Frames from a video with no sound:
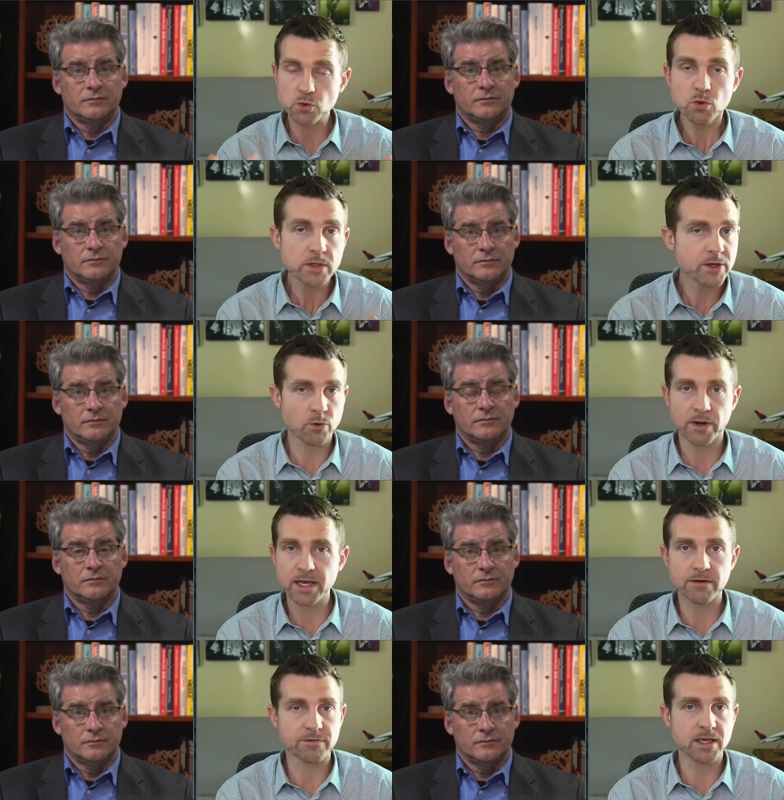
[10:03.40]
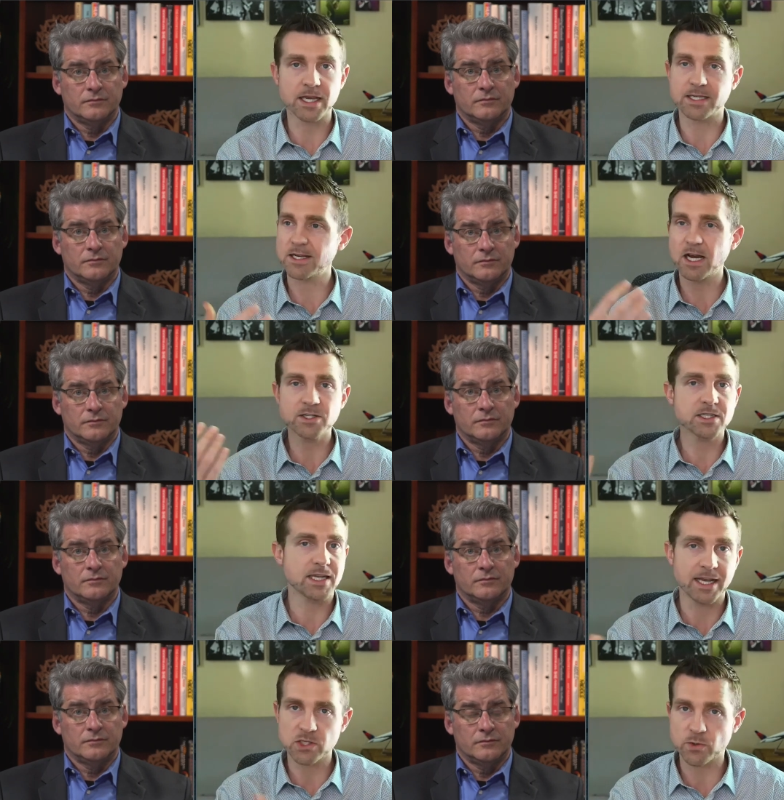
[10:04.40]
Speaker 1: truly creative things, not
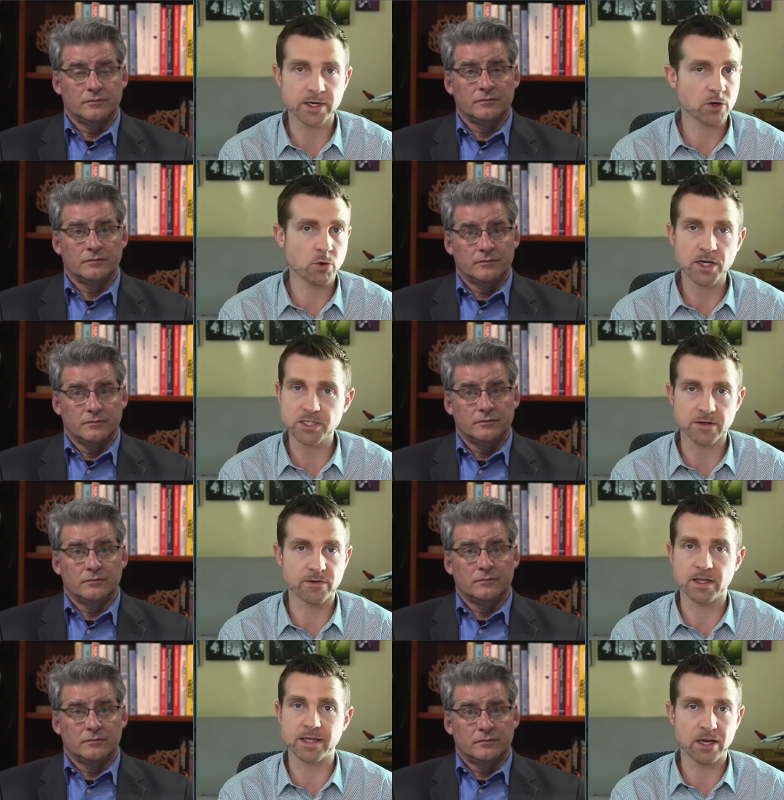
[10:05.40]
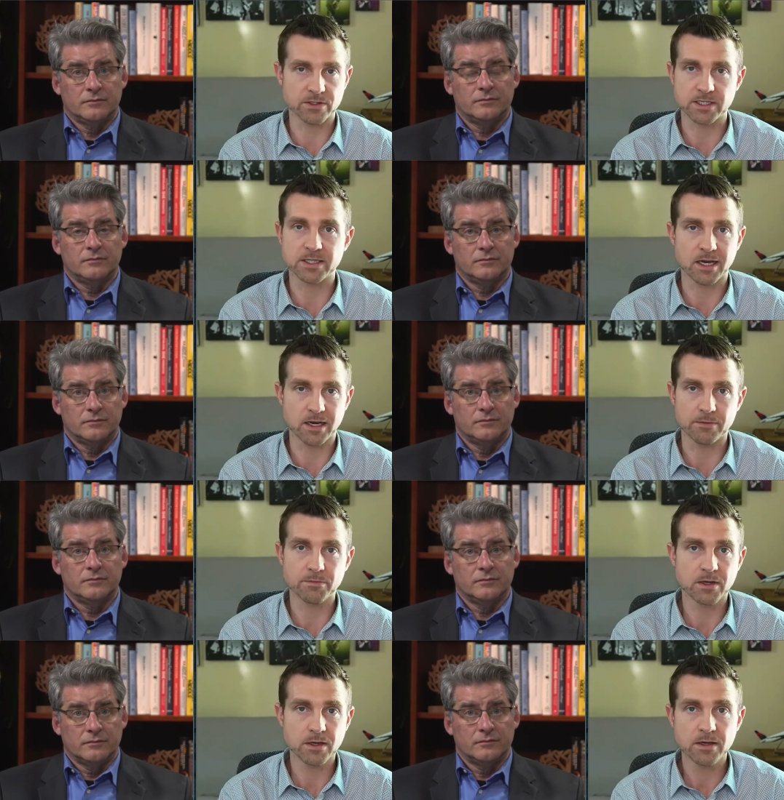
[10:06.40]
just answering a question for the thousandth time.
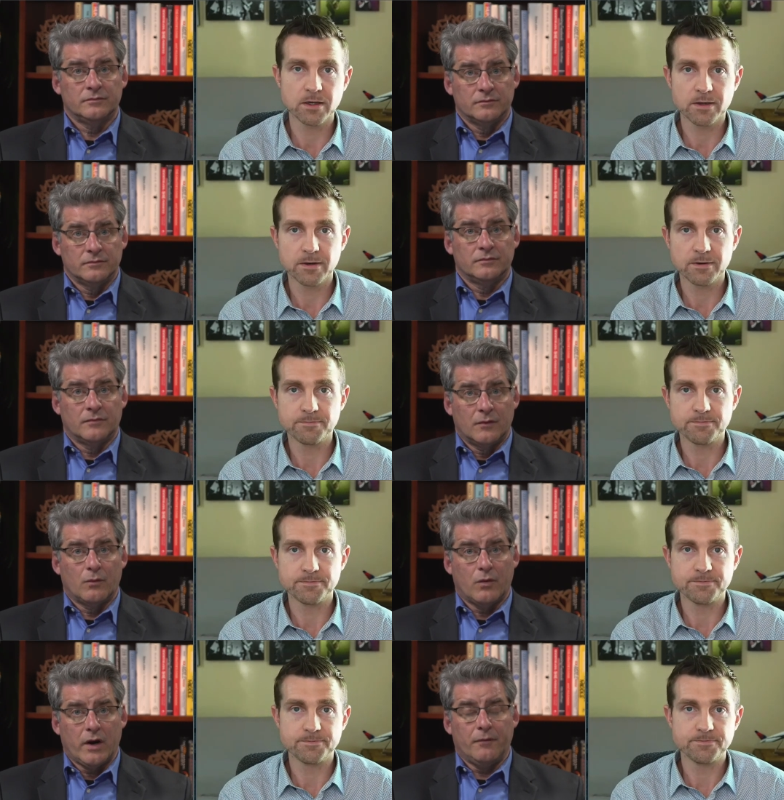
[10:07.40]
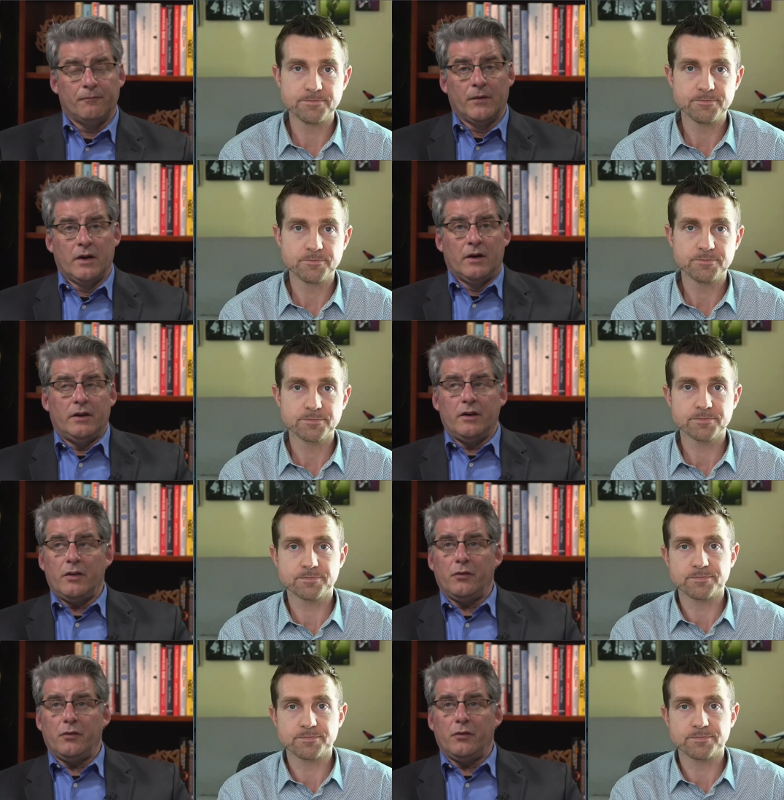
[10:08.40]
Speaker 2: Right. Another